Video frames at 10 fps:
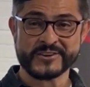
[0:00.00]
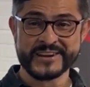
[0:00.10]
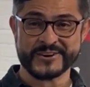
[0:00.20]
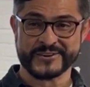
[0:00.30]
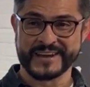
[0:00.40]

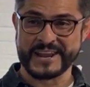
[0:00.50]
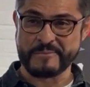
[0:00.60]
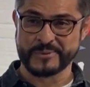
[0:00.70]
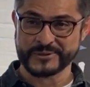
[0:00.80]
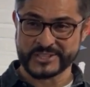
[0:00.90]
grill
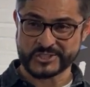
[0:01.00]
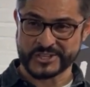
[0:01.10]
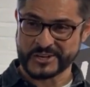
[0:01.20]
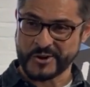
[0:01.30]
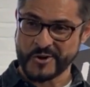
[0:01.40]
and I put the
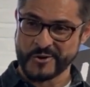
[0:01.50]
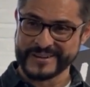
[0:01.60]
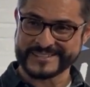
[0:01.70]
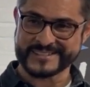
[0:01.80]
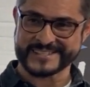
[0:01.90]

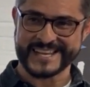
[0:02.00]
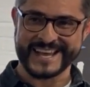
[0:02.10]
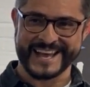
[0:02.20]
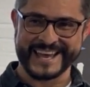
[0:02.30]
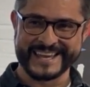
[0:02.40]
charcoal
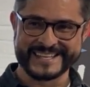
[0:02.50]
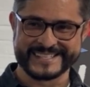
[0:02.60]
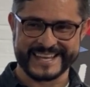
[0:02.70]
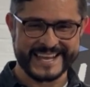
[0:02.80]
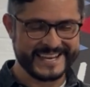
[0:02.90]

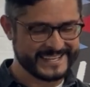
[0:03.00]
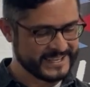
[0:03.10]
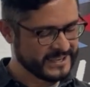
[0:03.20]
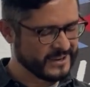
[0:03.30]
inside and